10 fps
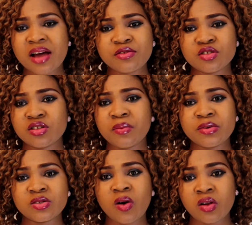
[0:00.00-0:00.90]
Life should
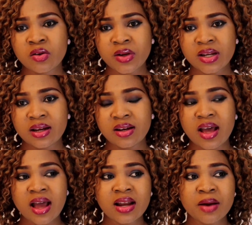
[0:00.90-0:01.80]
not be
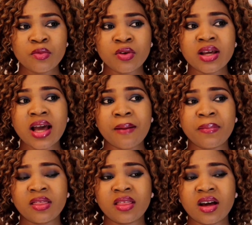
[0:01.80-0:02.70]
tolerated, and I'm really
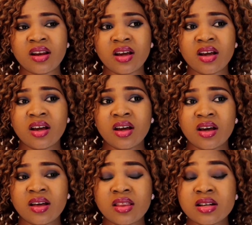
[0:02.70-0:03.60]
happy that
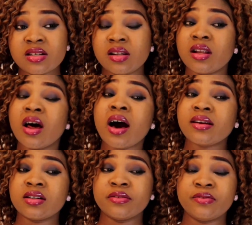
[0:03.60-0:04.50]
there's a
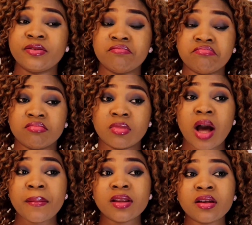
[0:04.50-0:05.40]
lot of,
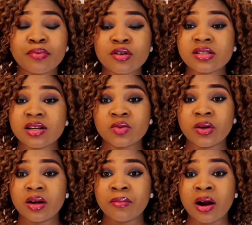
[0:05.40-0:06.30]
I mean, the
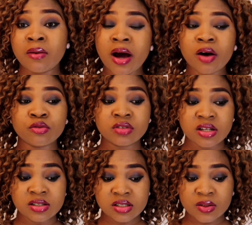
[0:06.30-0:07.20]
protests went
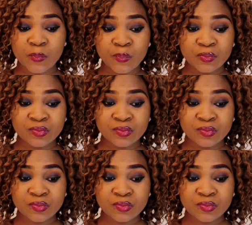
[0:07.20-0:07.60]
around and